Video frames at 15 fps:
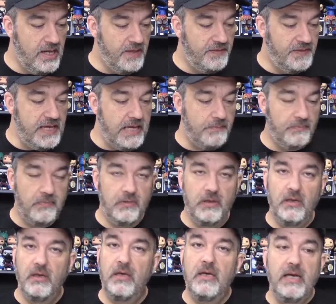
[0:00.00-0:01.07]
Theme.
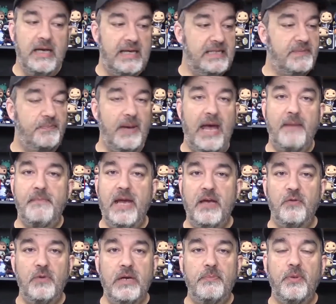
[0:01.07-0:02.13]
It's
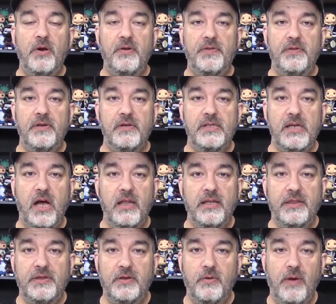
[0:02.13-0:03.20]
Batman Rebirth,
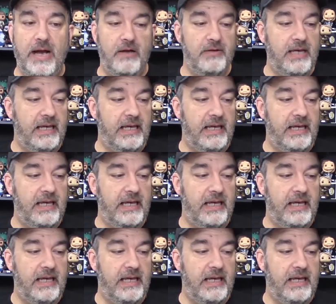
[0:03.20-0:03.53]
solid throughout.